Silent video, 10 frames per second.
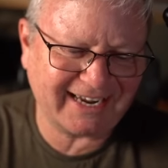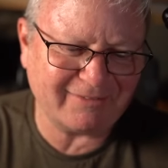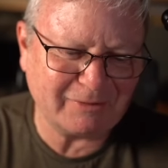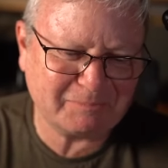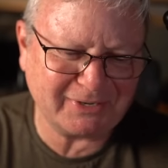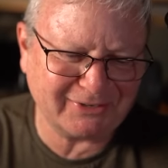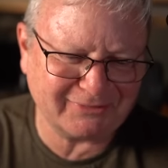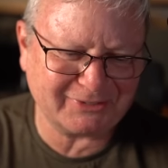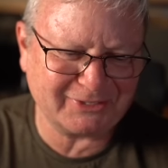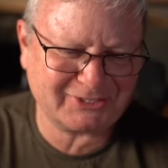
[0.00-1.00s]
Have a beer of
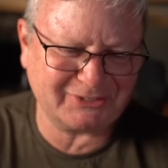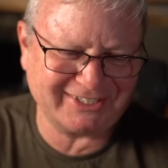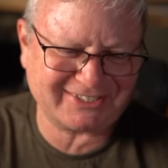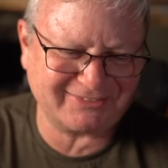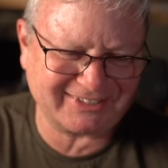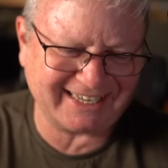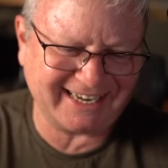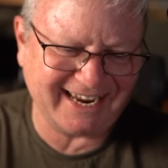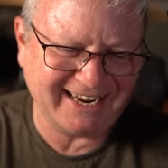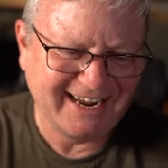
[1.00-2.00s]
your choice from
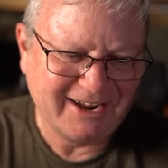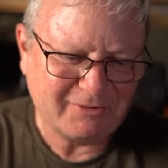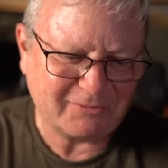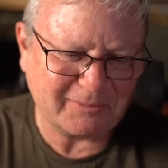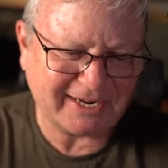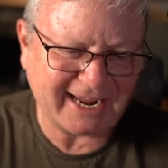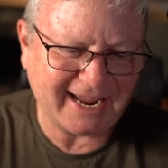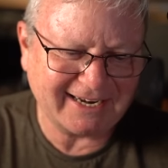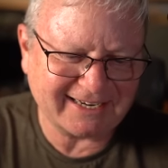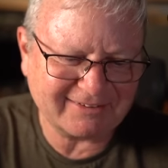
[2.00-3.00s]
Cana from
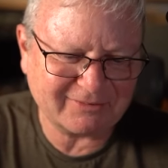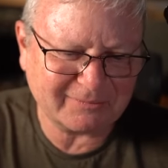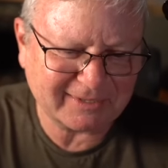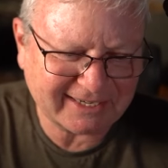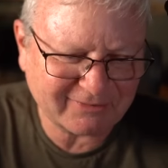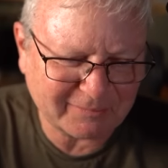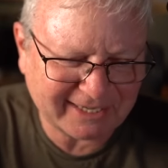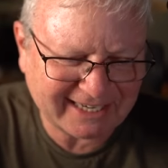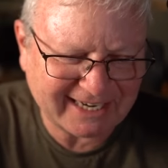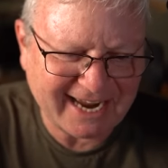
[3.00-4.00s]
Cana from from a
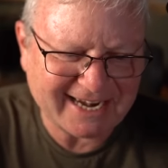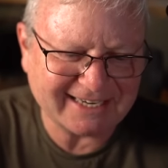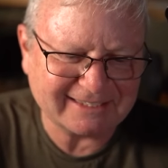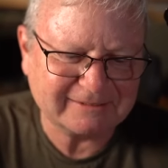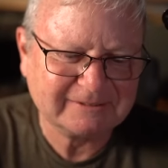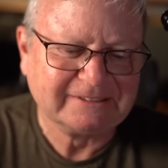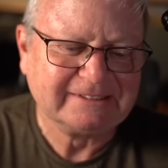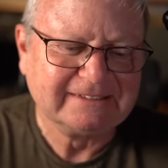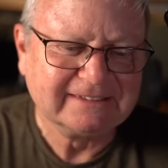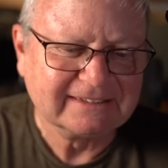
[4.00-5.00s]
Canadian.
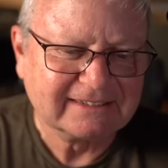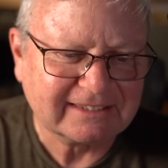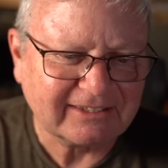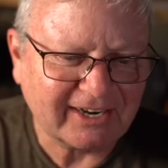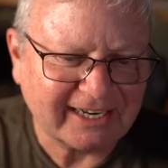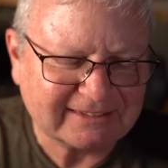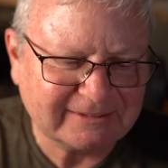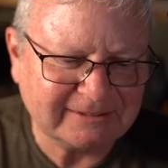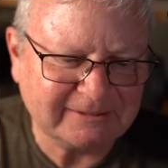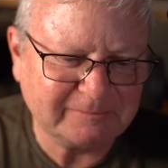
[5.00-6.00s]
All
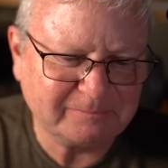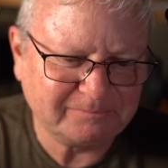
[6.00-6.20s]
right.